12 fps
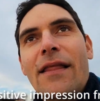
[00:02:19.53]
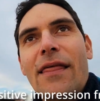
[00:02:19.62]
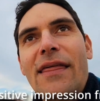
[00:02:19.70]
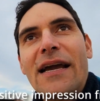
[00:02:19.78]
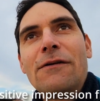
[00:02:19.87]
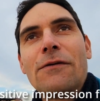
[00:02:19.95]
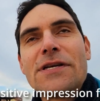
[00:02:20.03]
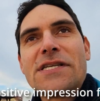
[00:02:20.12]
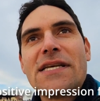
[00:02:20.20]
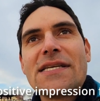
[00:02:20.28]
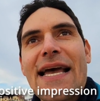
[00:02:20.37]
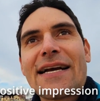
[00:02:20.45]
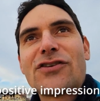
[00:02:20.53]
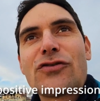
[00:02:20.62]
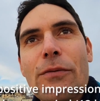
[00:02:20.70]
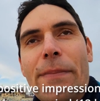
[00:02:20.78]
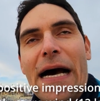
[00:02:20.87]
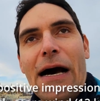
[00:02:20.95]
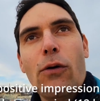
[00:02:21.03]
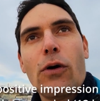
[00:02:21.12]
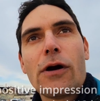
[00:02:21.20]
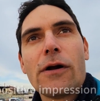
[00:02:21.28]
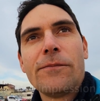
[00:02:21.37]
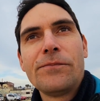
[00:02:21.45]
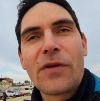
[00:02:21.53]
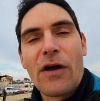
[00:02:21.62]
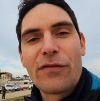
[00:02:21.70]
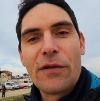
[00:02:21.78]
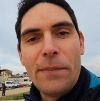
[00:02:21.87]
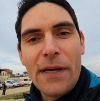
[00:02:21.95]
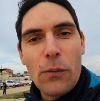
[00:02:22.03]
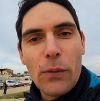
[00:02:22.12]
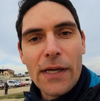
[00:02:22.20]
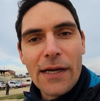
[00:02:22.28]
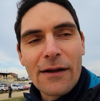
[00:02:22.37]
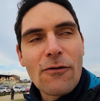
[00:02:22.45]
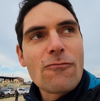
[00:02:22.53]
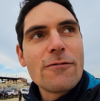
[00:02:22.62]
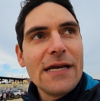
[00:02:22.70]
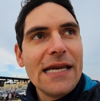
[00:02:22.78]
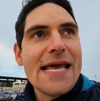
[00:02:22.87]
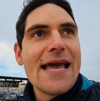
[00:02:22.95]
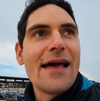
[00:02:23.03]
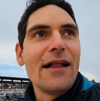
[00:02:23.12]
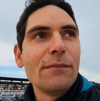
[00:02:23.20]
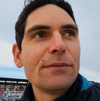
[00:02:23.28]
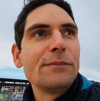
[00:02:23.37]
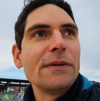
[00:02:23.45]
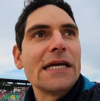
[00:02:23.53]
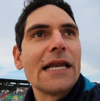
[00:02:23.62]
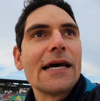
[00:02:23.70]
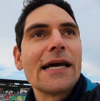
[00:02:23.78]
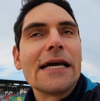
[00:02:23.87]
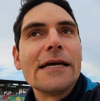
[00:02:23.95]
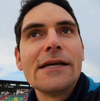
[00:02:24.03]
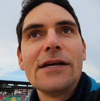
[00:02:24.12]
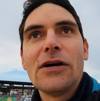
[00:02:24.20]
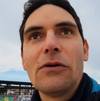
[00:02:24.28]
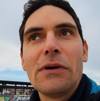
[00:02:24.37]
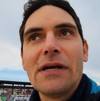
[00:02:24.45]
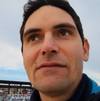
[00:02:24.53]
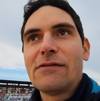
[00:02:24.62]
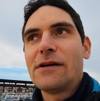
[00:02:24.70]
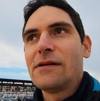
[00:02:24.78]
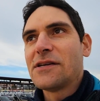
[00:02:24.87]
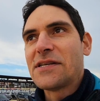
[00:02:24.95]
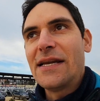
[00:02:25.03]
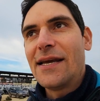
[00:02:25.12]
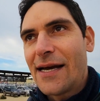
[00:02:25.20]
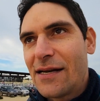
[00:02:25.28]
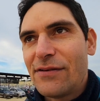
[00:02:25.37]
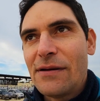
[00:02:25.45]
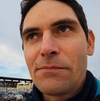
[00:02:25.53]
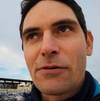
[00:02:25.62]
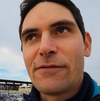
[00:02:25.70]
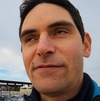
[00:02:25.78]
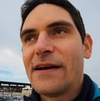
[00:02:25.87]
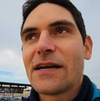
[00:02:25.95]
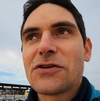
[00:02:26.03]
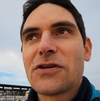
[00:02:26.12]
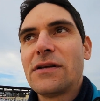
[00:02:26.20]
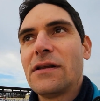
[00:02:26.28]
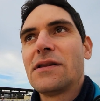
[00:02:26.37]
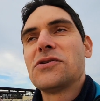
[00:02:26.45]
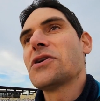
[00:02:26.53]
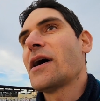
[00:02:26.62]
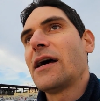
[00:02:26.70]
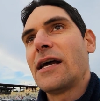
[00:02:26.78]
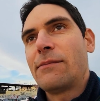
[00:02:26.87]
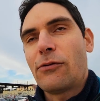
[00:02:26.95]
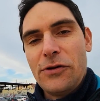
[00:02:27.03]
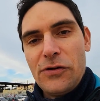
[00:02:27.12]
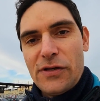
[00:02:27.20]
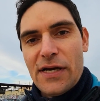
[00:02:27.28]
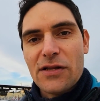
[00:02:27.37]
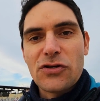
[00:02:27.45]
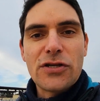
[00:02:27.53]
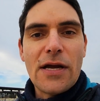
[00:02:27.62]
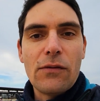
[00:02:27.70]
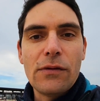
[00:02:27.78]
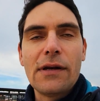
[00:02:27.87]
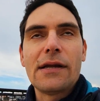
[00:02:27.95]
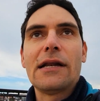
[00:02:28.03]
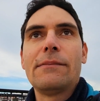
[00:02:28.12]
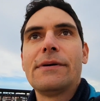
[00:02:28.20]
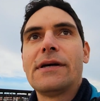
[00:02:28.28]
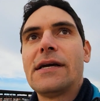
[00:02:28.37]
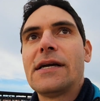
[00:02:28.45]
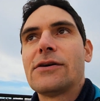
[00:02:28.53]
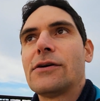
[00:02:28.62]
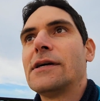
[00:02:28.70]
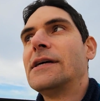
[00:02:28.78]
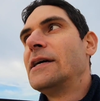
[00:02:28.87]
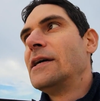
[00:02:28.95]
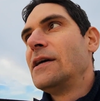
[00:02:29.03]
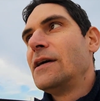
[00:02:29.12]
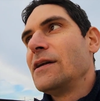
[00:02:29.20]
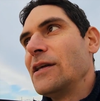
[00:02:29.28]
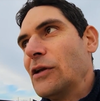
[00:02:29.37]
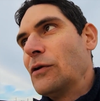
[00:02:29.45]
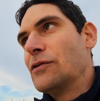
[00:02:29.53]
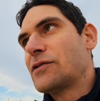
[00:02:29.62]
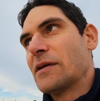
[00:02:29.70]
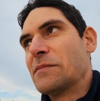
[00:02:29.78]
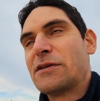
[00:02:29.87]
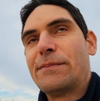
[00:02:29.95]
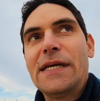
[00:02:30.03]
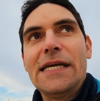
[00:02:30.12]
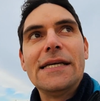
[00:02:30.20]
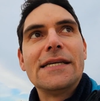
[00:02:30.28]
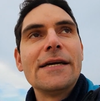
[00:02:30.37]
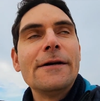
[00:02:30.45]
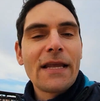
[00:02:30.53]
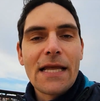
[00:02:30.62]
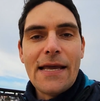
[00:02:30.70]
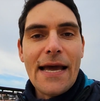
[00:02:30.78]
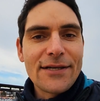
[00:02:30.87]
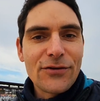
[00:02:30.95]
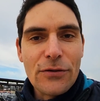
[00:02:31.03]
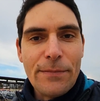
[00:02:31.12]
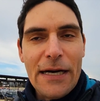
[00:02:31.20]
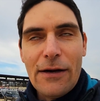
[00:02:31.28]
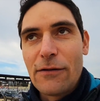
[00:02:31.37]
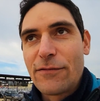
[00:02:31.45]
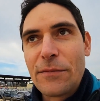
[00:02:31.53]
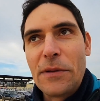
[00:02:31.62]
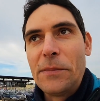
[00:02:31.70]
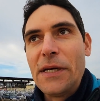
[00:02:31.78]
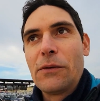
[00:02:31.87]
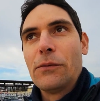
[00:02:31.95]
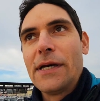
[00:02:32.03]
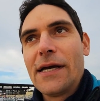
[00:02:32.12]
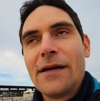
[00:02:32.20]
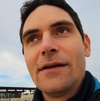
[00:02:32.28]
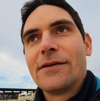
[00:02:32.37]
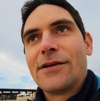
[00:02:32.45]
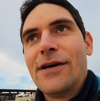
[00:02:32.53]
The thing was, this extra power of the big wing really helped me. Like, whenever there's any kind of imperfection in the jibe, or you touch down a little bit, or you lose some speed, the extra power from the big wing